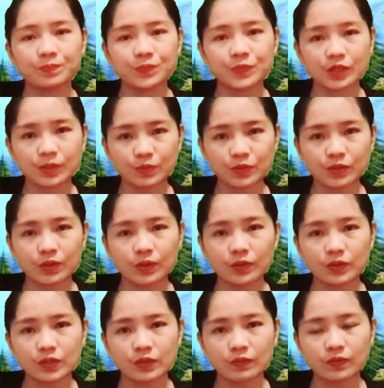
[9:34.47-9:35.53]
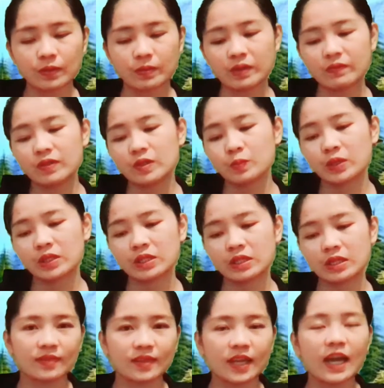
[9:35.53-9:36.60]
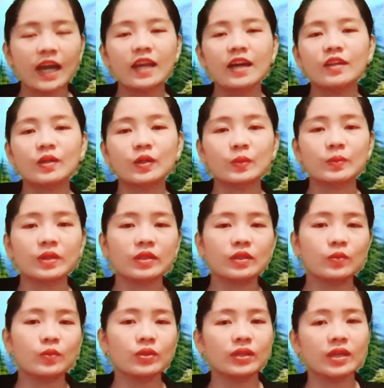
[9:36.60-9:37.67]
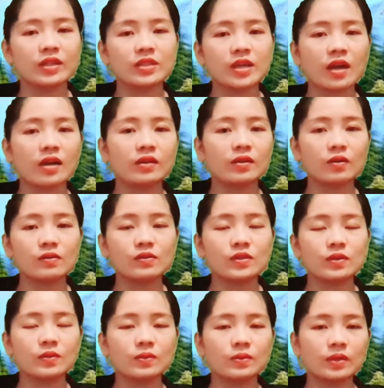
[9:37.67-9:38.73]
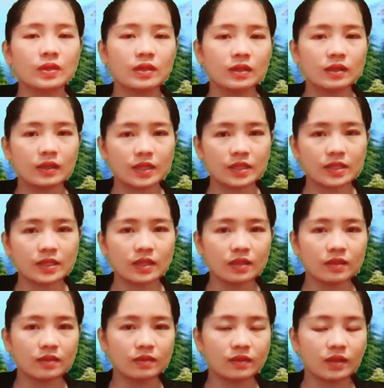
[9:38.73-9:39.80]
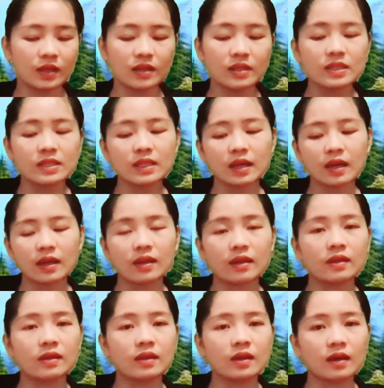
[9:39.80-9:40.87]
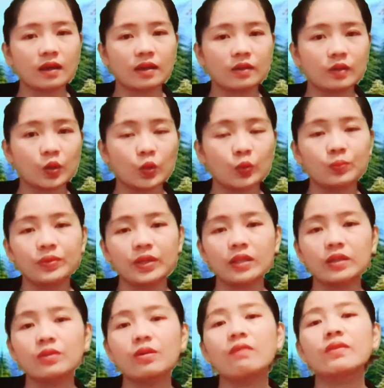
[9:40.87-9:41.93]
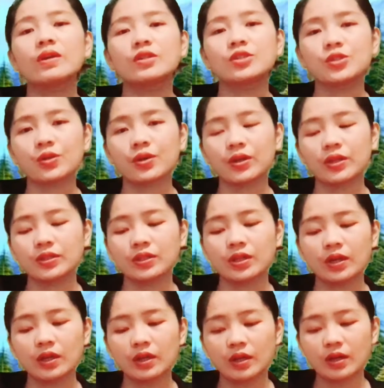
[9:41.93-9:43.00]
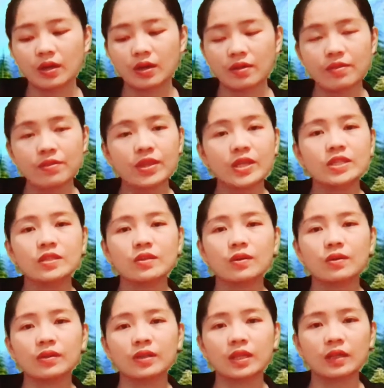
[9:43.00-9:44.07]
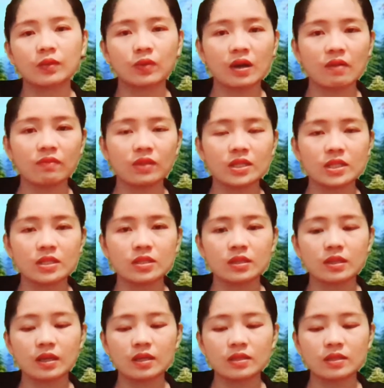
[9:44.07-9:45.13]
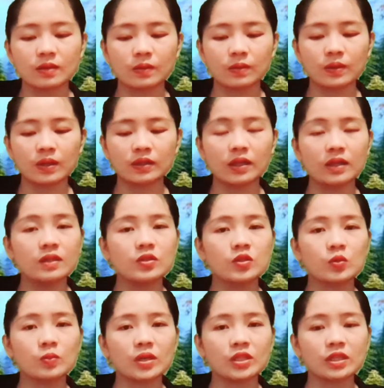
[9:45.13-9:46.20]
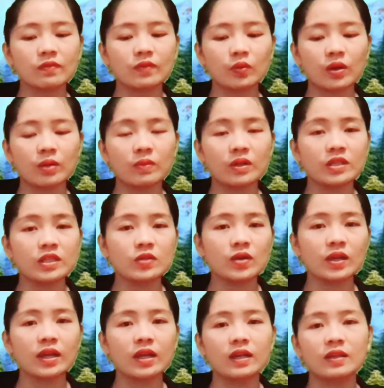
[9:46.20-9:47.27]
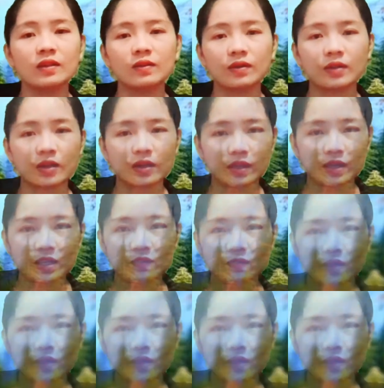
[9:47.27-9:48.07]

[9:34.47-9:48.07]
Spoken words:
some songs from Elvis Presley. And I hope that you won't get tired also listening to this. And I hope that you have enjoyed this song that we have listened today. So thank you so much, everyone. I'm going to see you again on our next